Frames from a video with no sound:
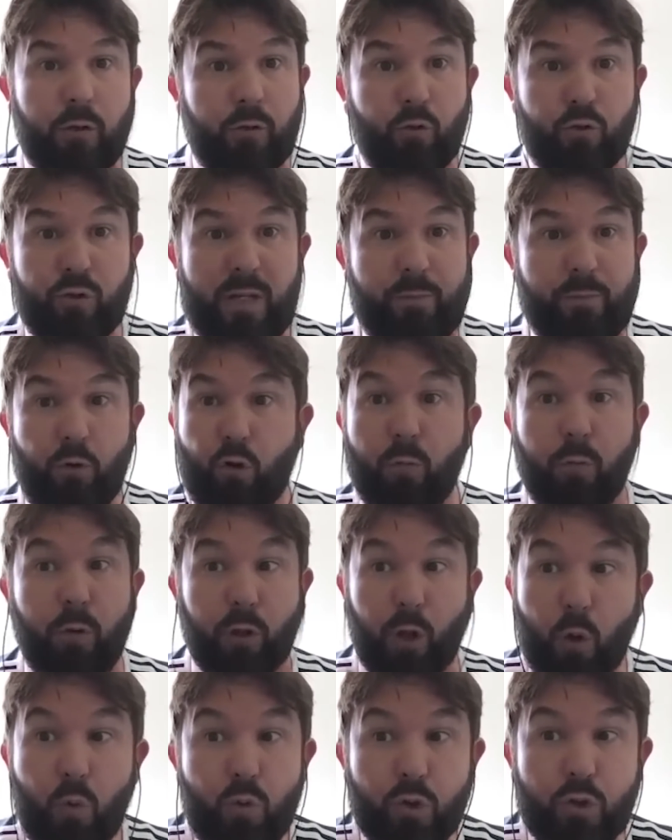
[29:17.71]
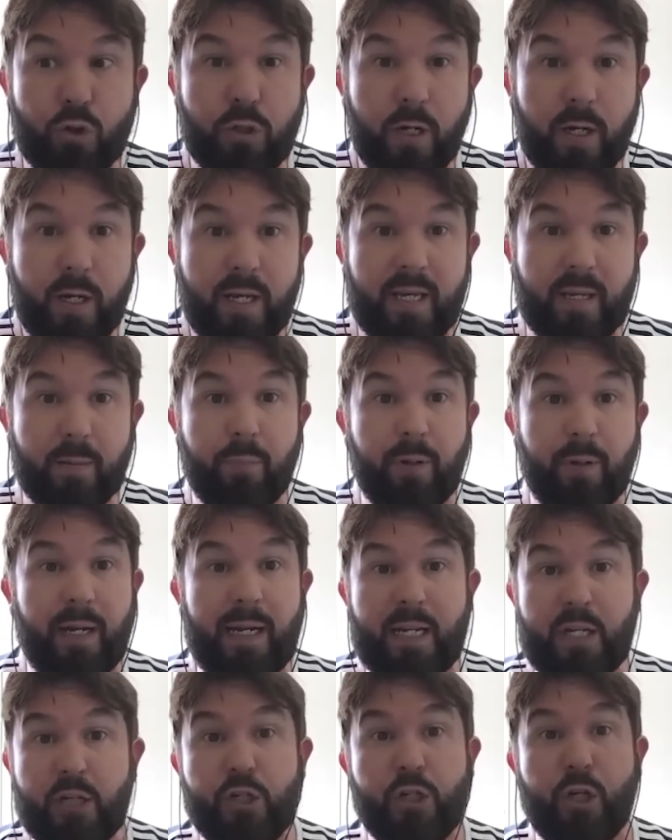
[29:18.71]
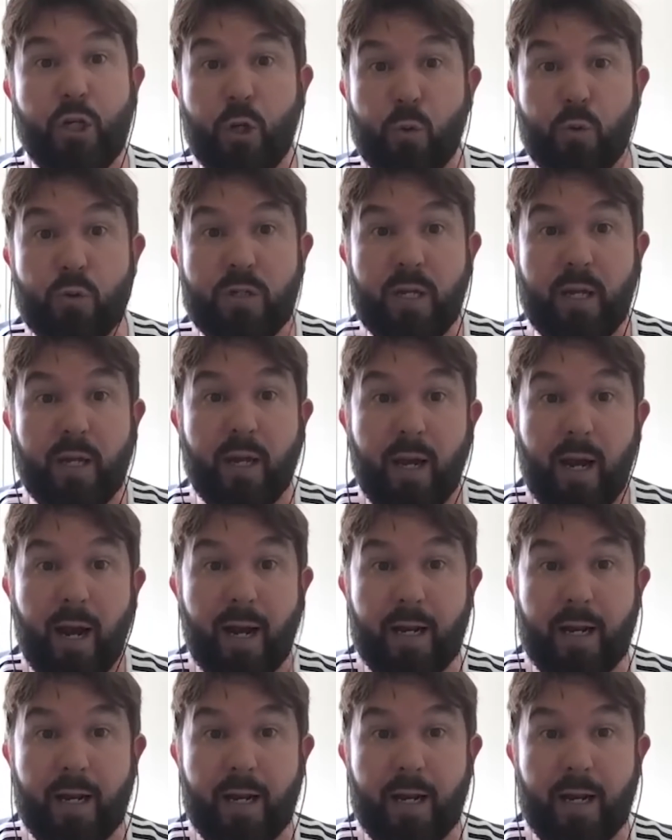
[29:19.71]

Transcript: Doesn't even come close. He completely skews it,